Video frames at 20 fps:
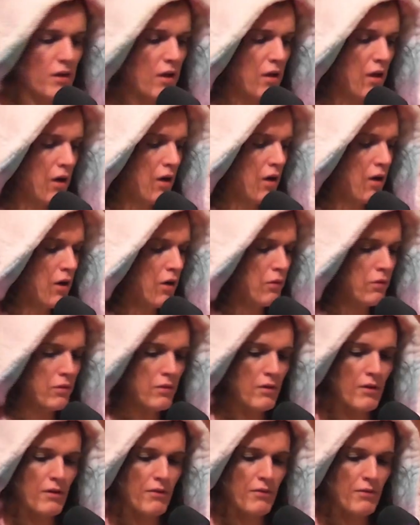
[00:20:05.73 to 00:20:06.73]
Oh,
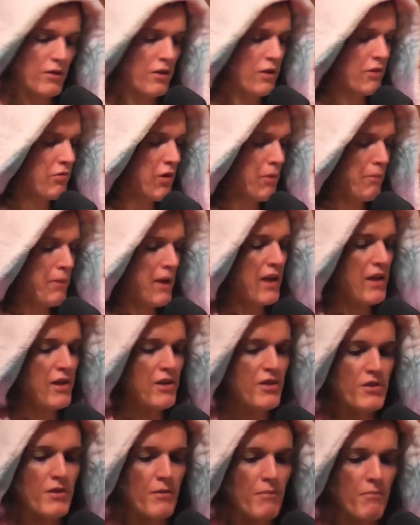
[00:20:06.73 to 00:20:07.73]
got the wrong
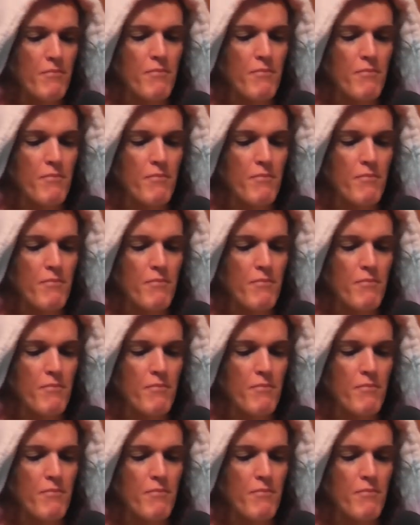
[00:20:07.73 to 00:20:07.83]
page.